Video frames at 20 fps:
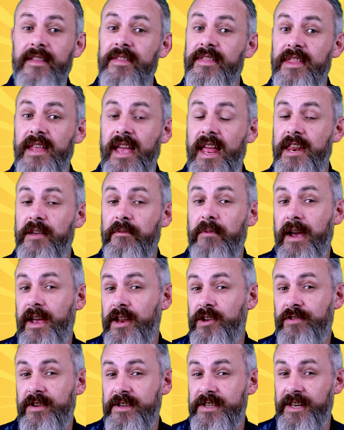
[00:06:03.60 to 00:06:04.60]
in any way
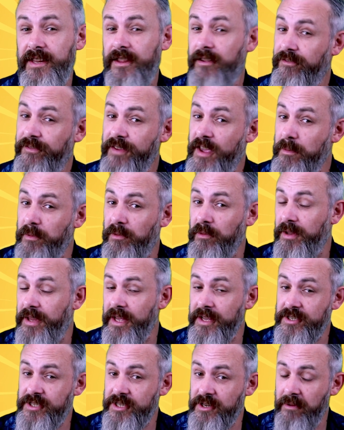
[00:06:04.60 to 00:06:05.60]
interested in the theme and what
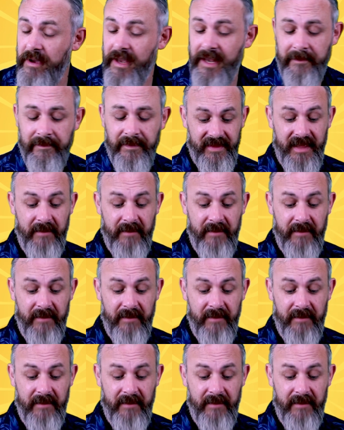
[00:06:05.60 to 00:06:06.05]
that's doing.